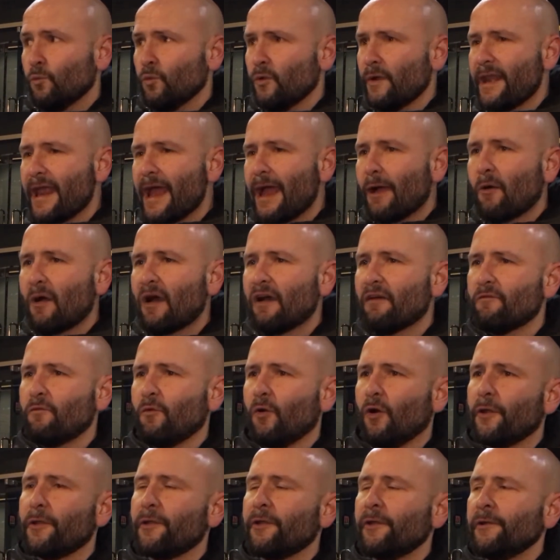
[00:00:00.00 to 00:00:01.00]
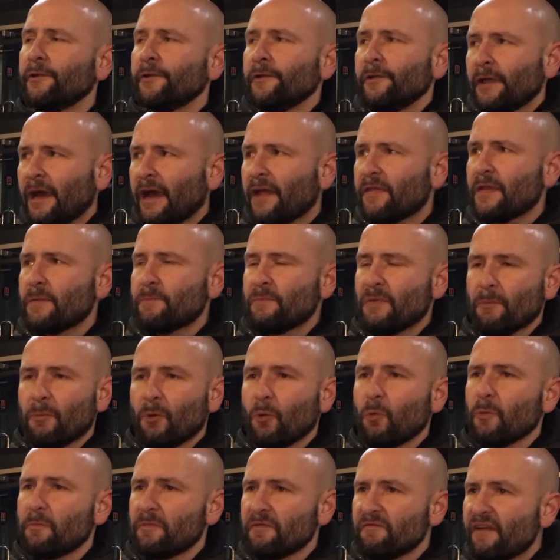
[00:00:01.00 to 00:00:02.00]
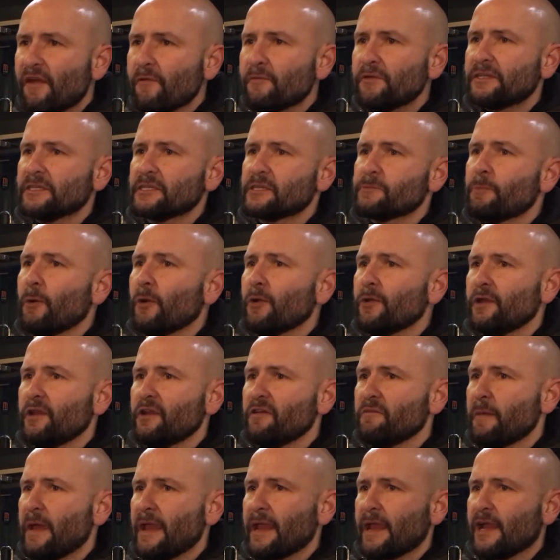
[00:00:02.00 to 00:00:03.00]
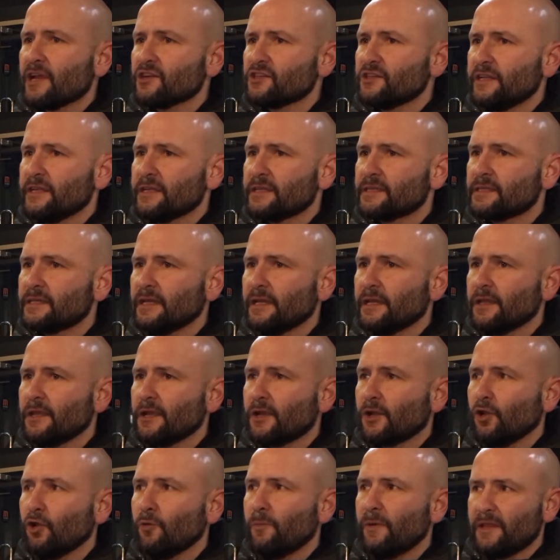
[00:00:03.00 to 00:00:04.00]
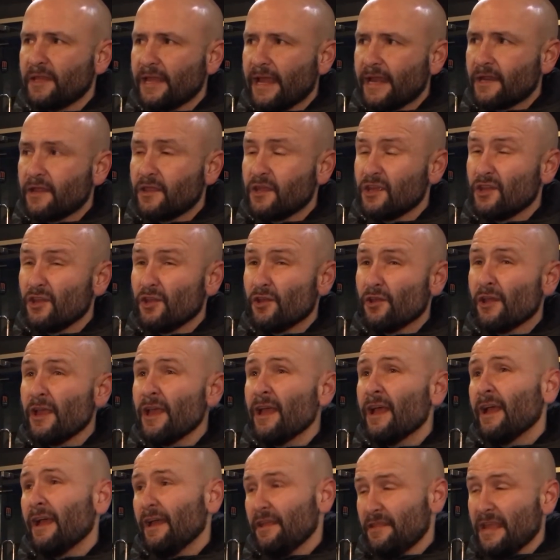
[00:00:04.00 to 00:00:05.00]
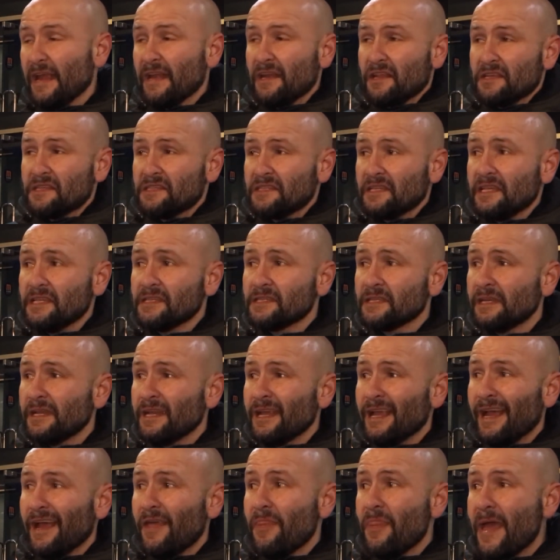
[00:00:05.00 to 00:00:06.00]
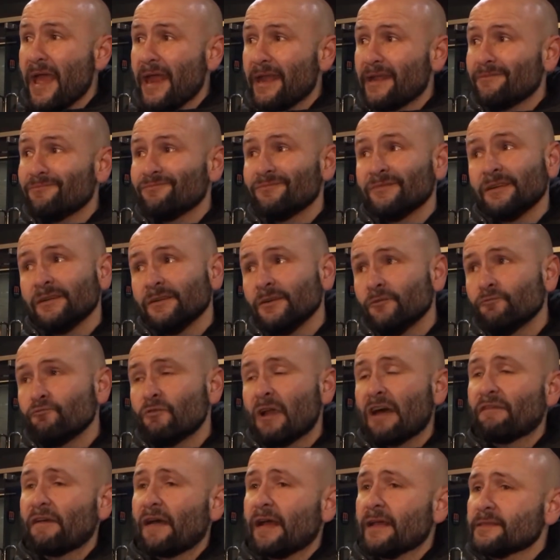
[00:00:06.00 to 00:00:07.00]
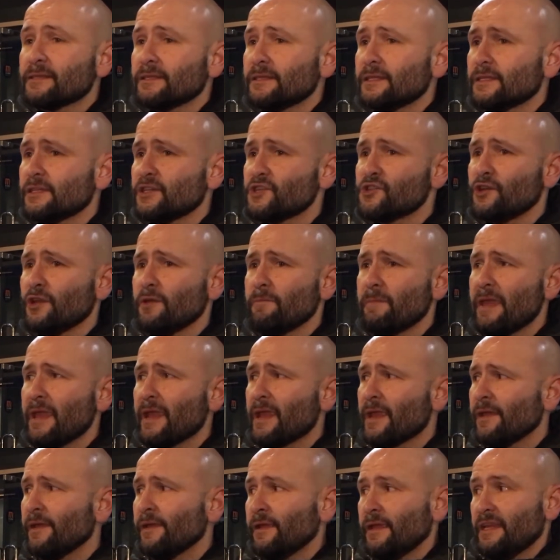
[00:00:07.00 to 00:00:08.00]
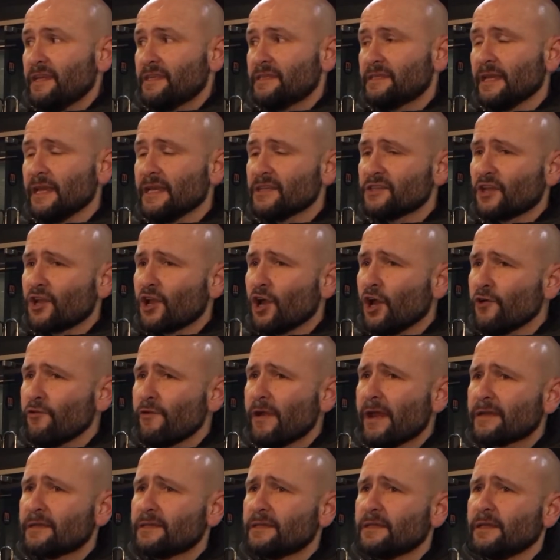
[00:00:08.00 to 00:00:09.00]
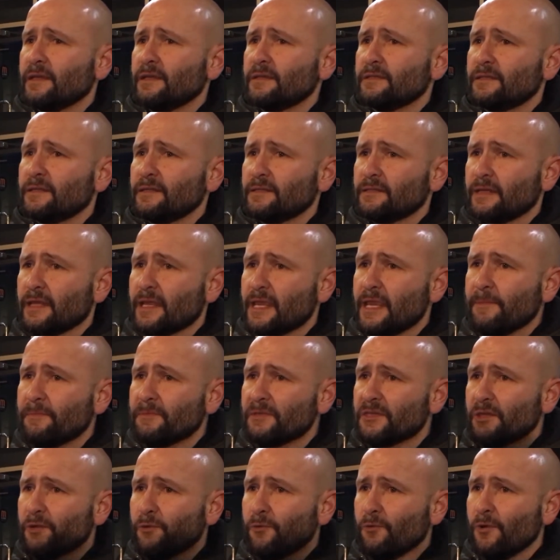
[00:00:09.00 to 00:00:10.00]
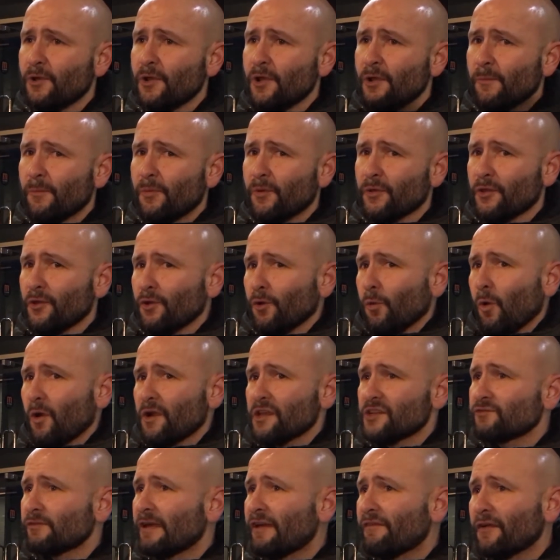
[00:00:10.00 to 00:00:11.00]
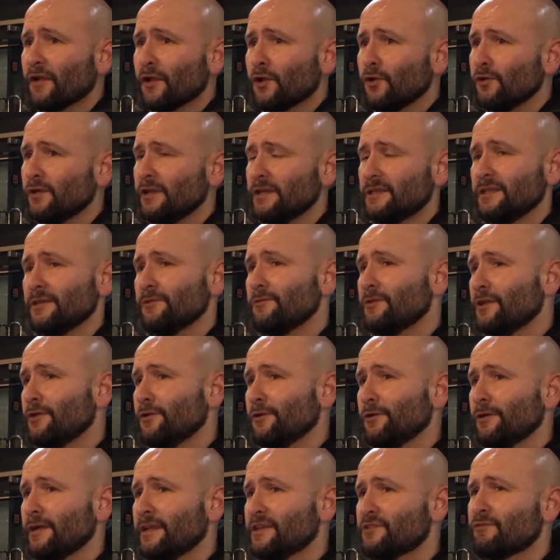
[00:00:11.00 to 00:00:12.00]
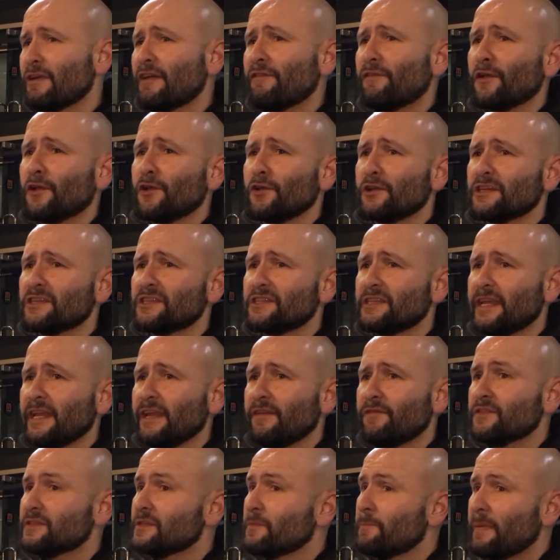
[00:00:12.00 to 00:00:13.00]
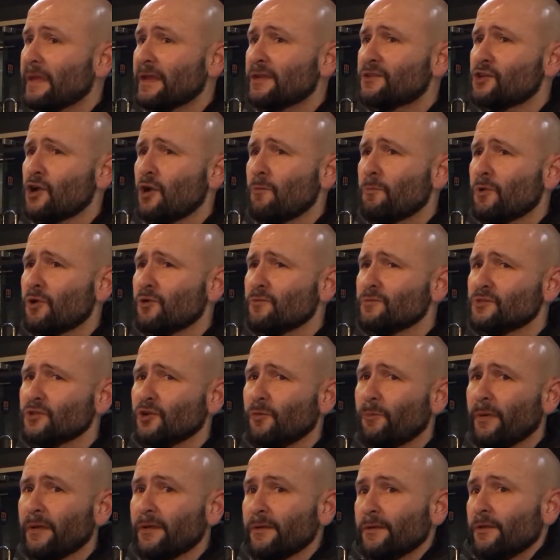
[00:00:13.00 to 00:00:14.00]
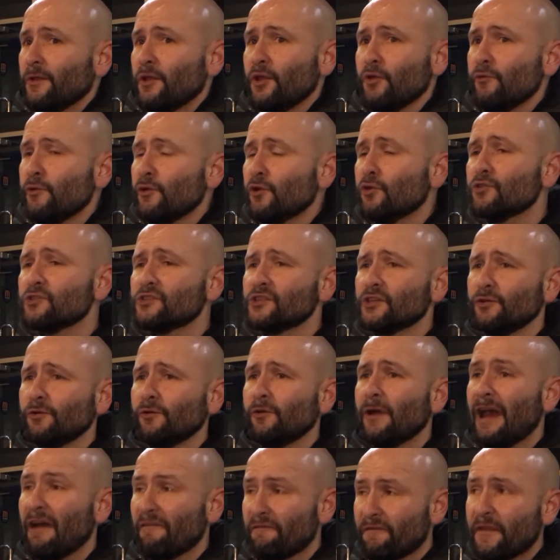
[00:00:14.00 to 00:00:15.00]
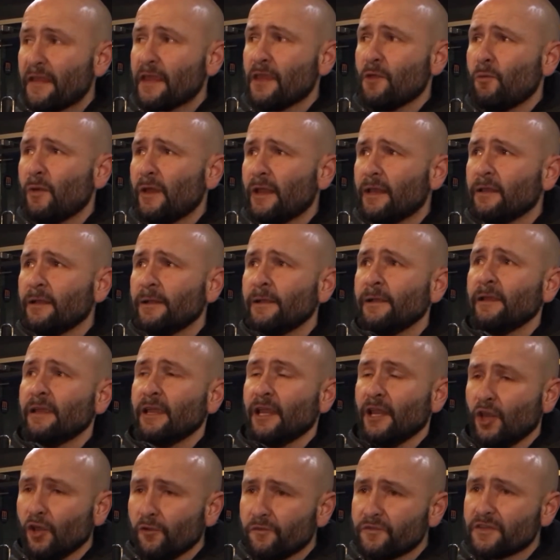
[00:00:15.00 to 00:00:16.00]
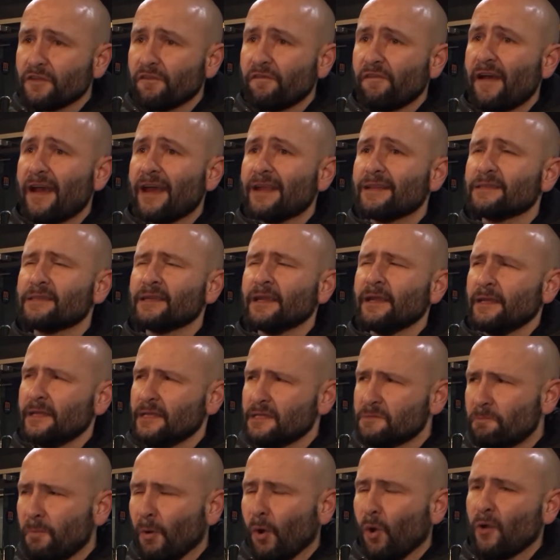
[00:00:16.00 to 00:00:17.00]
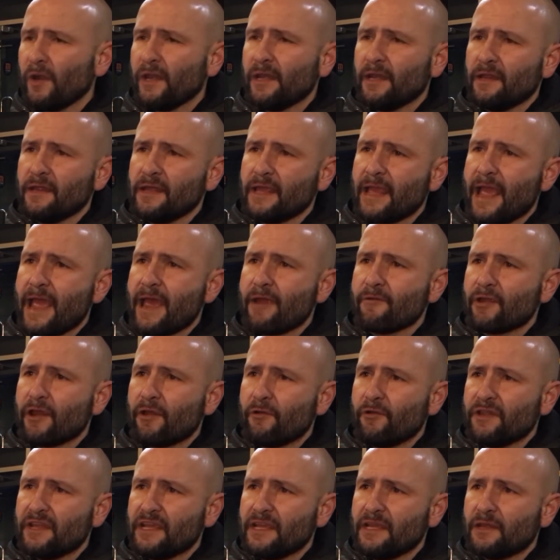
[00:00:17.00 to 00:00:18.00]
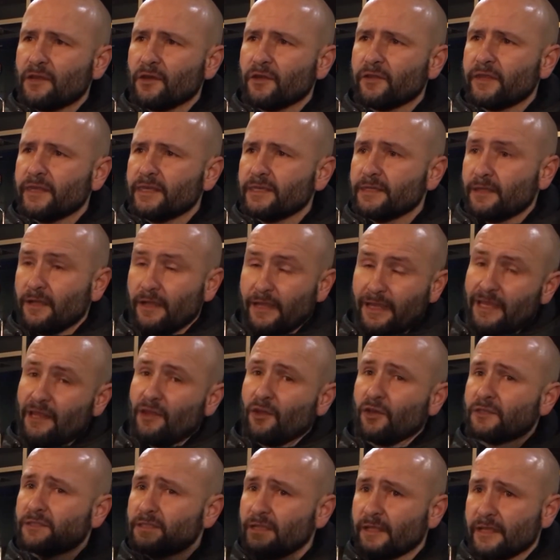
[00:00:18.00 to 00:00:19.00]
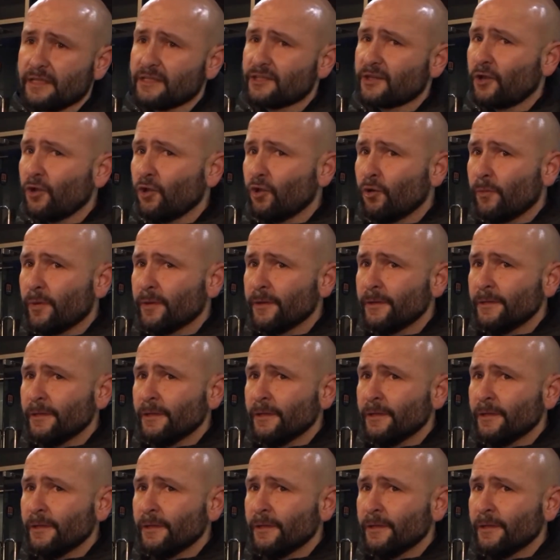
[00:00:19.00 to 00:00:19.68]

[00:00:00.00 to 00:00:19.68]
We now have one. I think people would be very disappointed if Mike Ashley is still at the club at the end of the year, at the end of the season. And then Rafa has a decision to make. He still has a contract to keep to. But what is Rafa going to do? Is Rafa going to stay if there's a big job comes up? Who knows? I think he will. He loves the fans. He's bought into the area and ethos to this club.